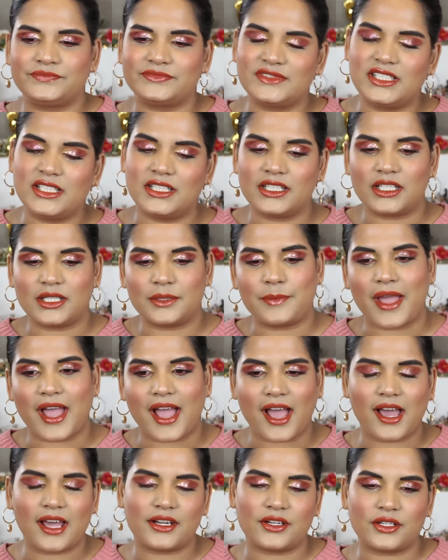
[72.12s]
good or
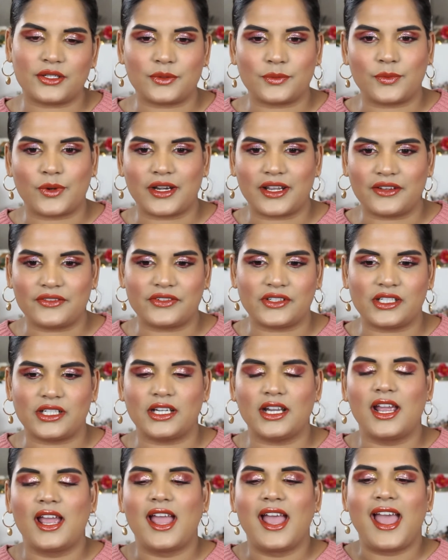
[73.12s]
bad or
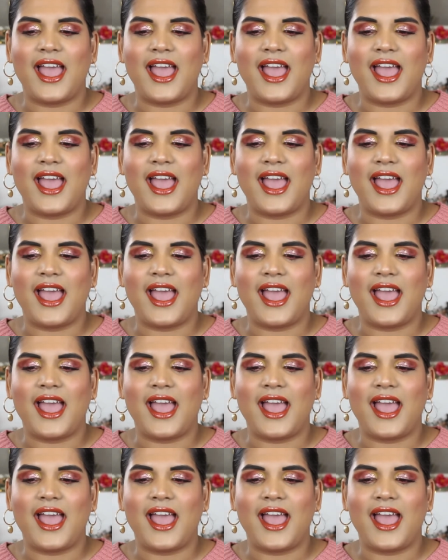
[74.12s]
whatever,